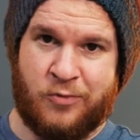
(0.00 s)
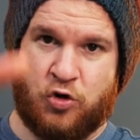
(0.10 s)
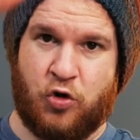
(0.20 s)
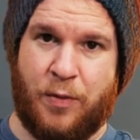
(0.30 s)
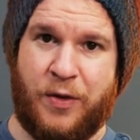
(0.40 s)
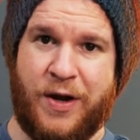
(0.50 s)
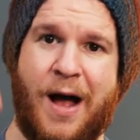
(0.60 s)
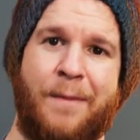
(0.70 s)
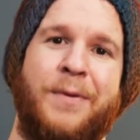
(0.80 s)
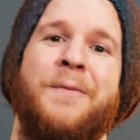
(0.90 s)
tripling
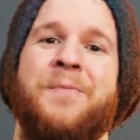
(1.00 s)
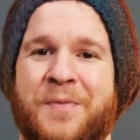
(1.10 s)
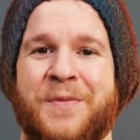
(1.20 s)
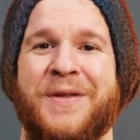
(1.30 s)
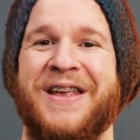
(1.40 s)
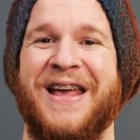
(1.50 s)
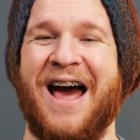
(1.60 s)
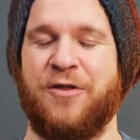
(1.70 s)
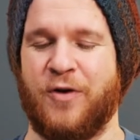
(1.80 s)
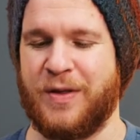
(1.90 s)
up,
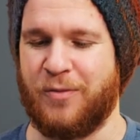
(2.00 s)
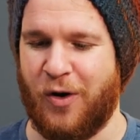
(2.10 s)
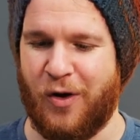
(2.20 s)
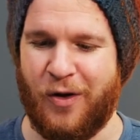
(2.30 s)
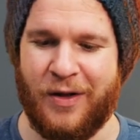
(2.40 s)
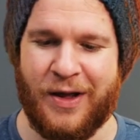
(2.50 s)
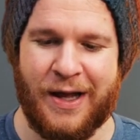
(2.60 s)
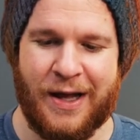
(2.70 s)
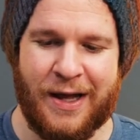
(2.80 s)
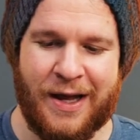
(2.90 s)
gathering them all
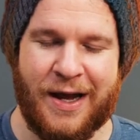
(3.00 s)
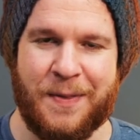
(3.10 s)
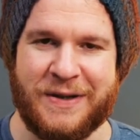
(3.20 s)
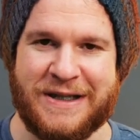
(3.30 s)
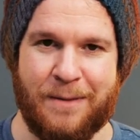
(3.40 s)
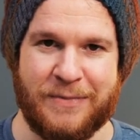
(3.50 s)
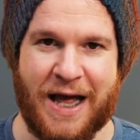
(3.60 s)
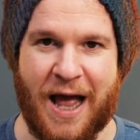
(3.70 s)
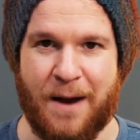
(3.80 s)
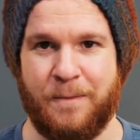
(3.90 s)
at the same
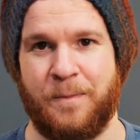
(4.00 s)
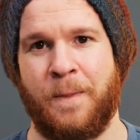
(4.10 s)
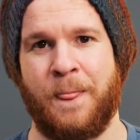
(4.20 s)
time.